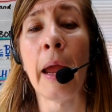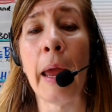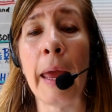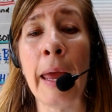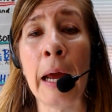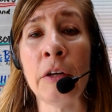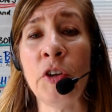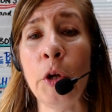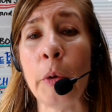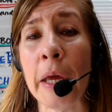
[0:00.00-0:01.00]
And
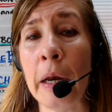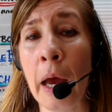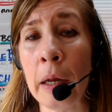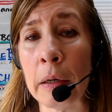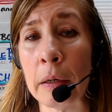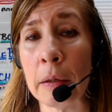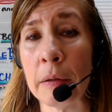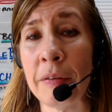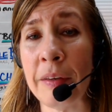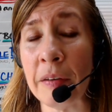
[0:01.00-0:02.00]
you cannot
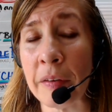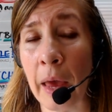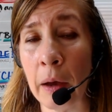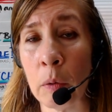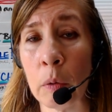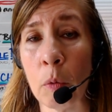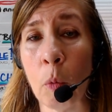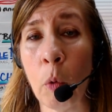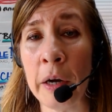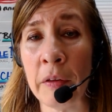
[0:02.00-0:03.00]
discount
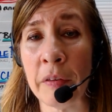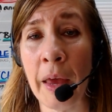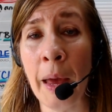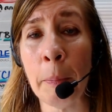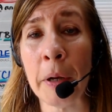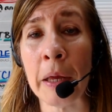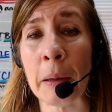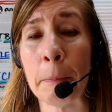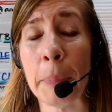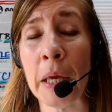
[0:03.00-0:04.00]
what is
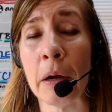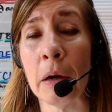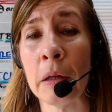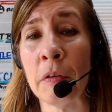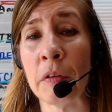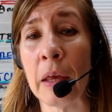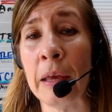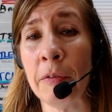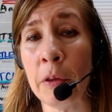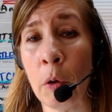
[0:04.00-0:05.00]
happening because
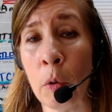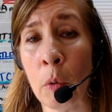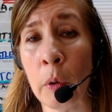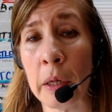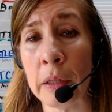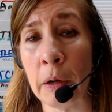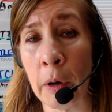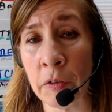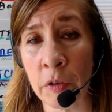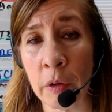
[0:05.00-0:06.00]
even though there
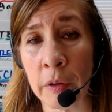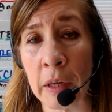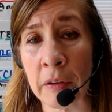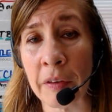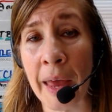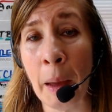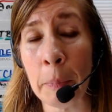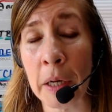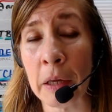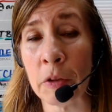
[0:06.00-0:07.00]
are still things
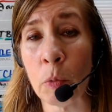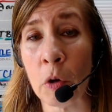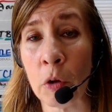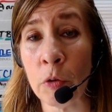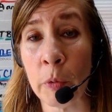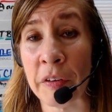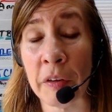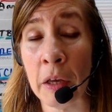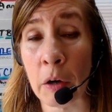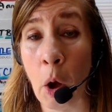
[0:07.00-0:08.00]
happening in the world, we
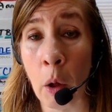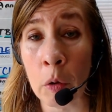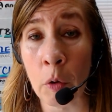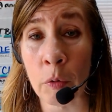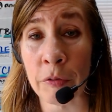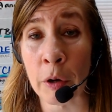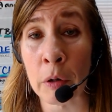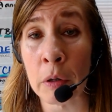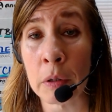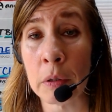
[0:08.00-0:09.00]
see it all
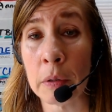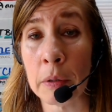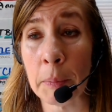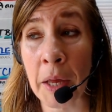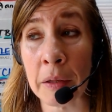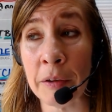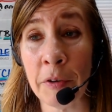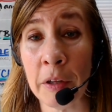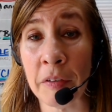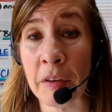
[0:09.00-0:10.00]
over. I mean, I live
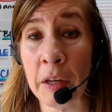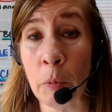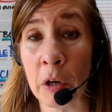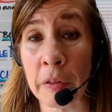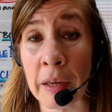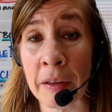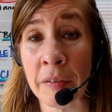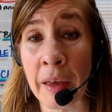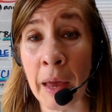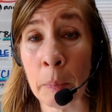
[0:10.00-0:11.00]
in a city where things
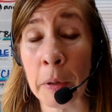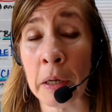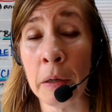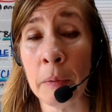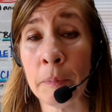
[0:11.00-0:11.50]
happen.